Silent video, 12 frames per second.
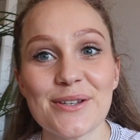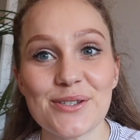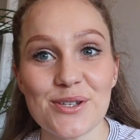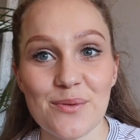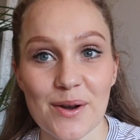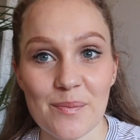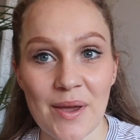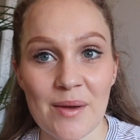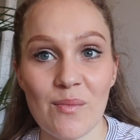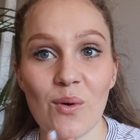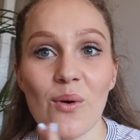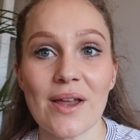do you want to pay
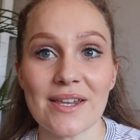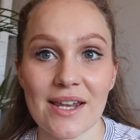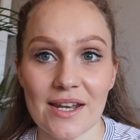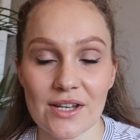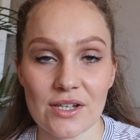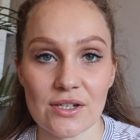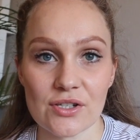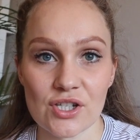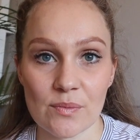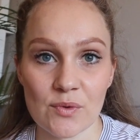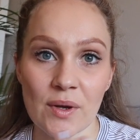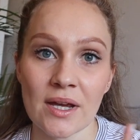more and get it
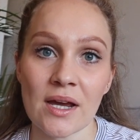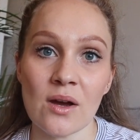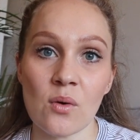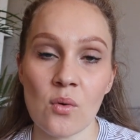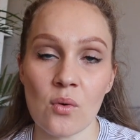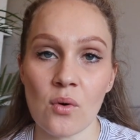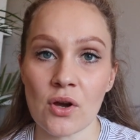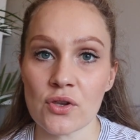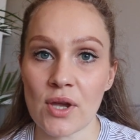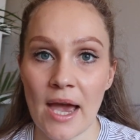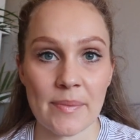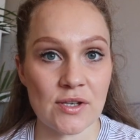shipped quicker, or are
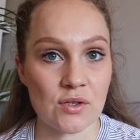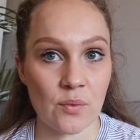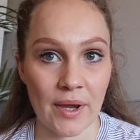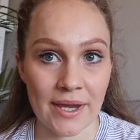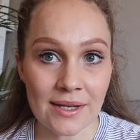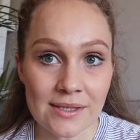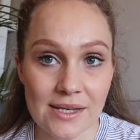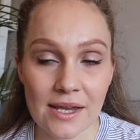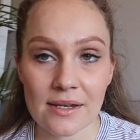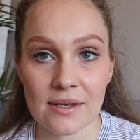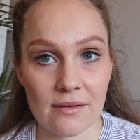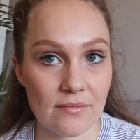you happy to wait
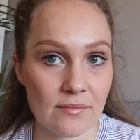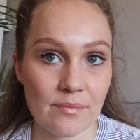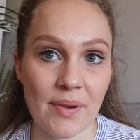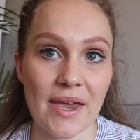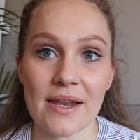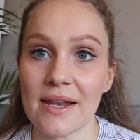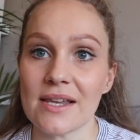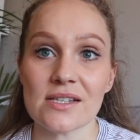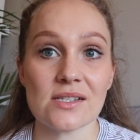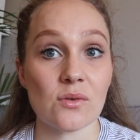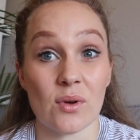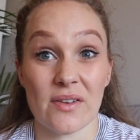and pay
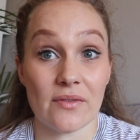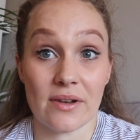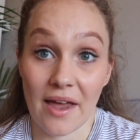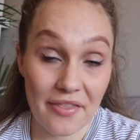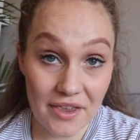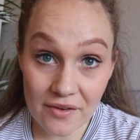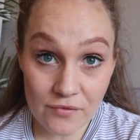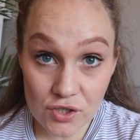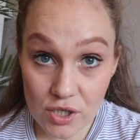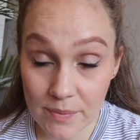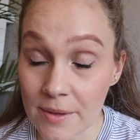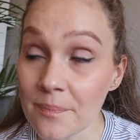less or even nothing for
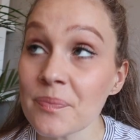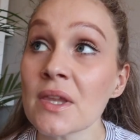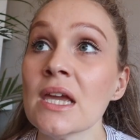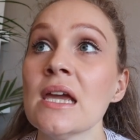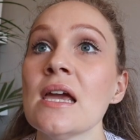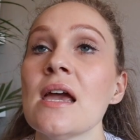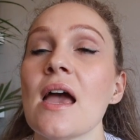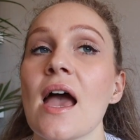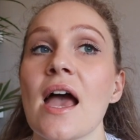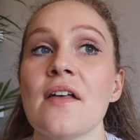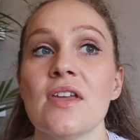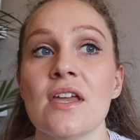shipping?
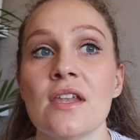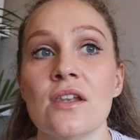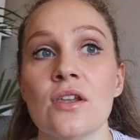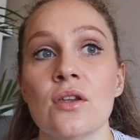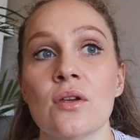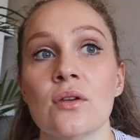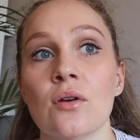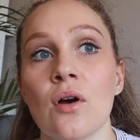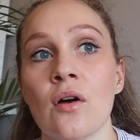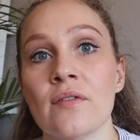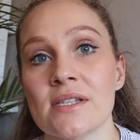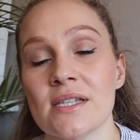And then
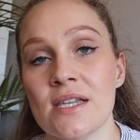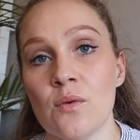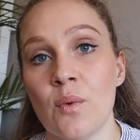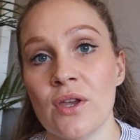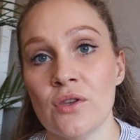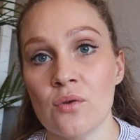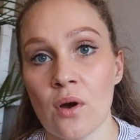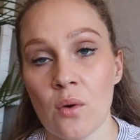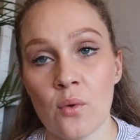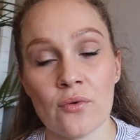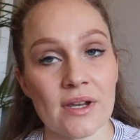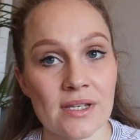obviously when you are
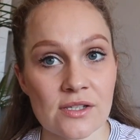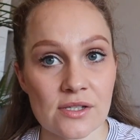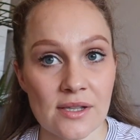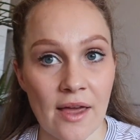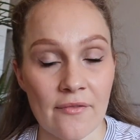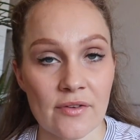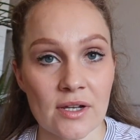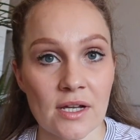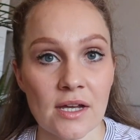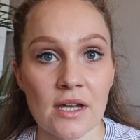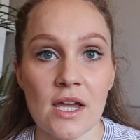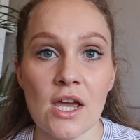ordering into South
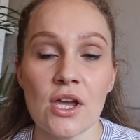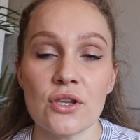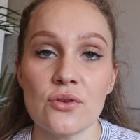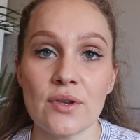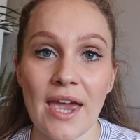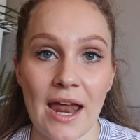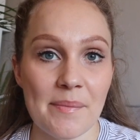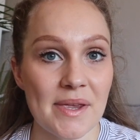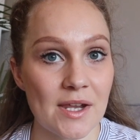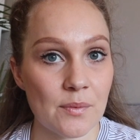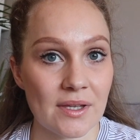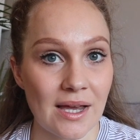Africa, you can be
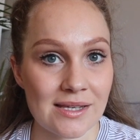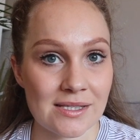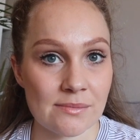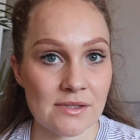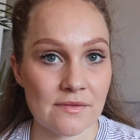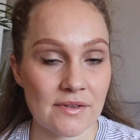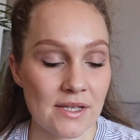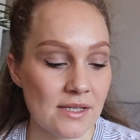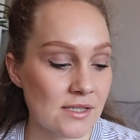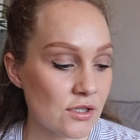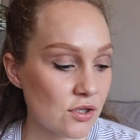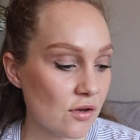hit with customs
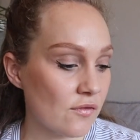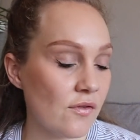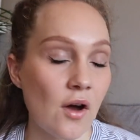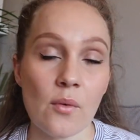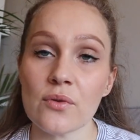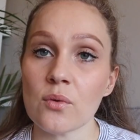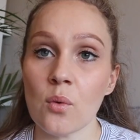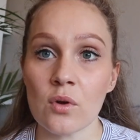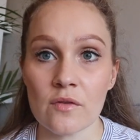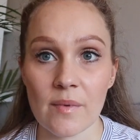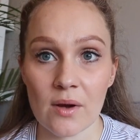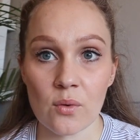fees. So far with all
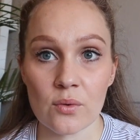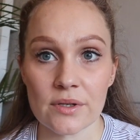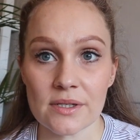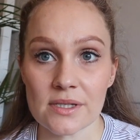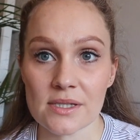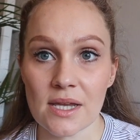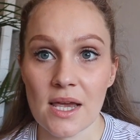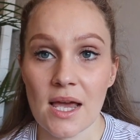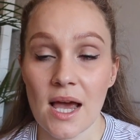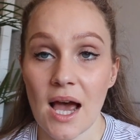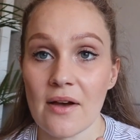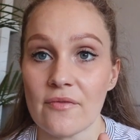of my orders,
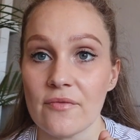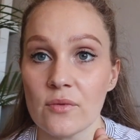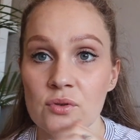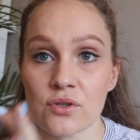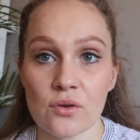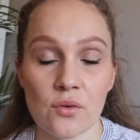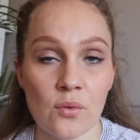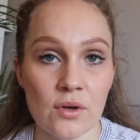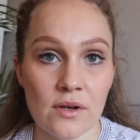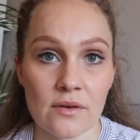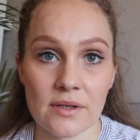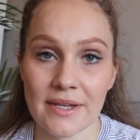I've
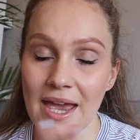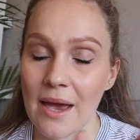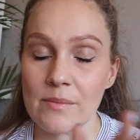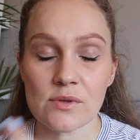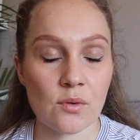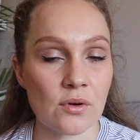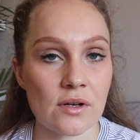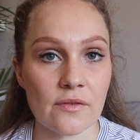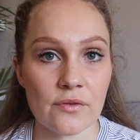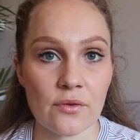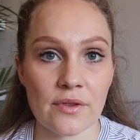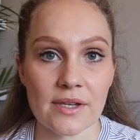also Cam's ordered a
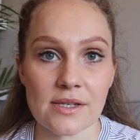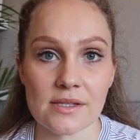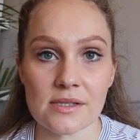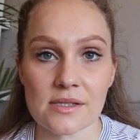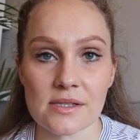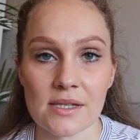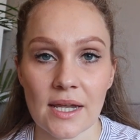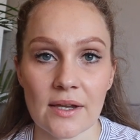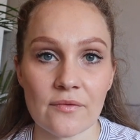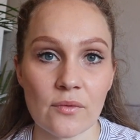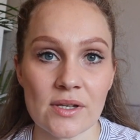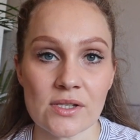few things
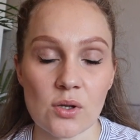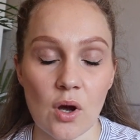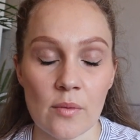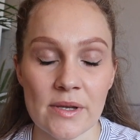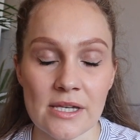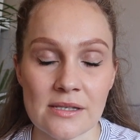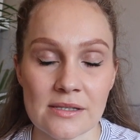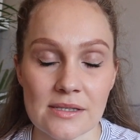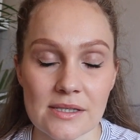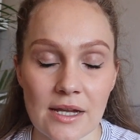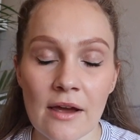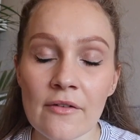like for his hobbies and
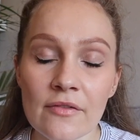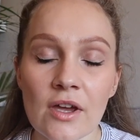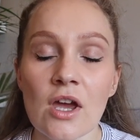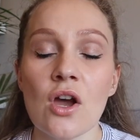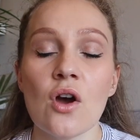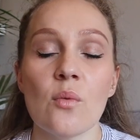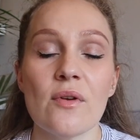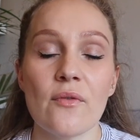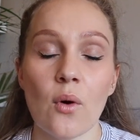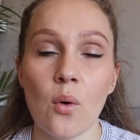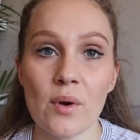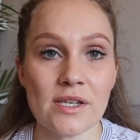stuff. We've
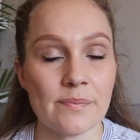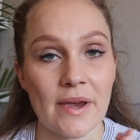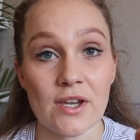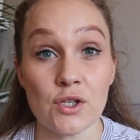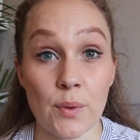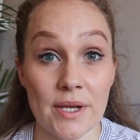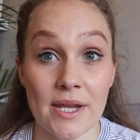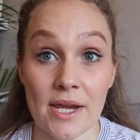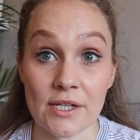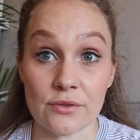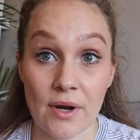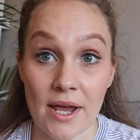always paid
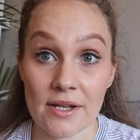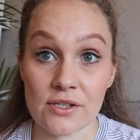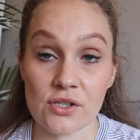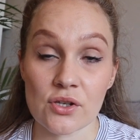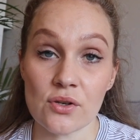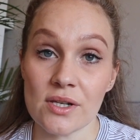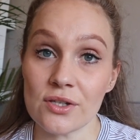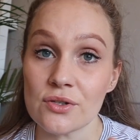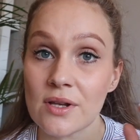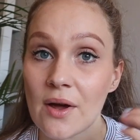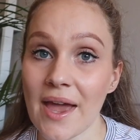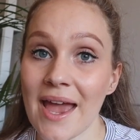28 Rand. So you need to
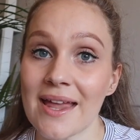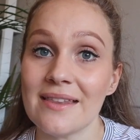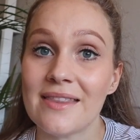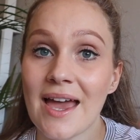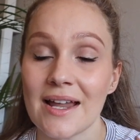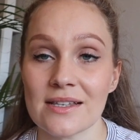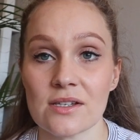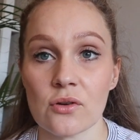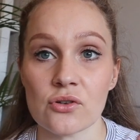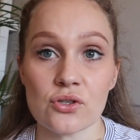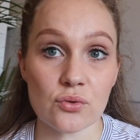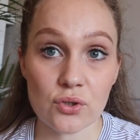now add that
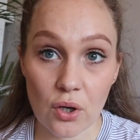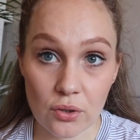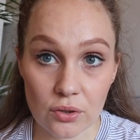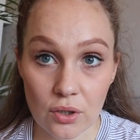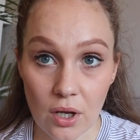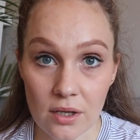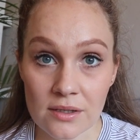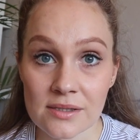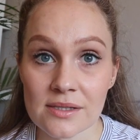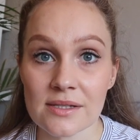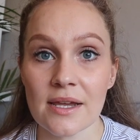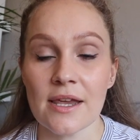onto your total
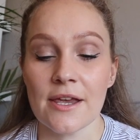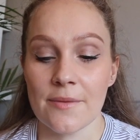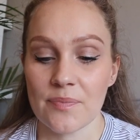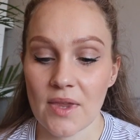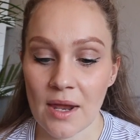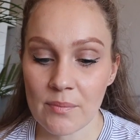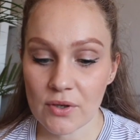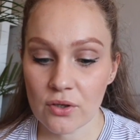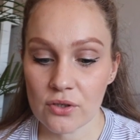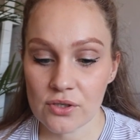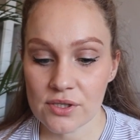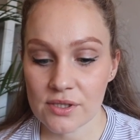cost. And
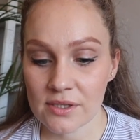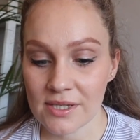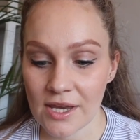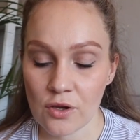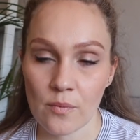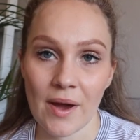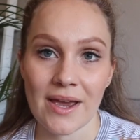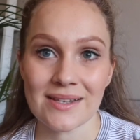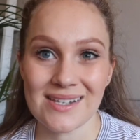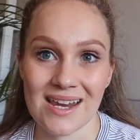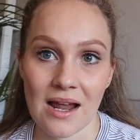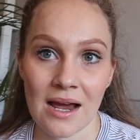because say you're buying
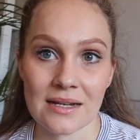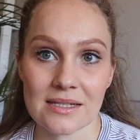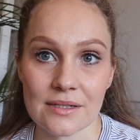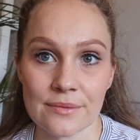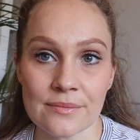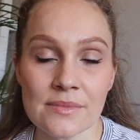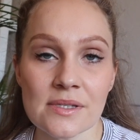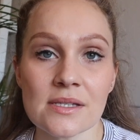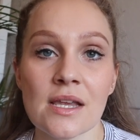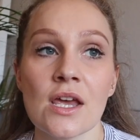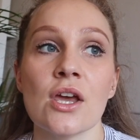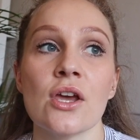10 items,